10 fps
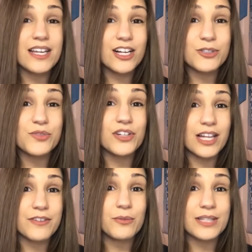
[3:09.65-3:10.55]
goes for
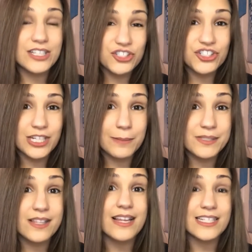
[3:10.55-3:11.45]
love and
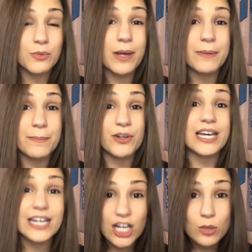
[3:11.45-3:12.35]
relationships. That's why people
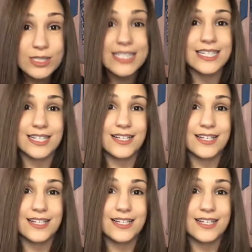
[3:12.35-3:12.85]
get ghosted.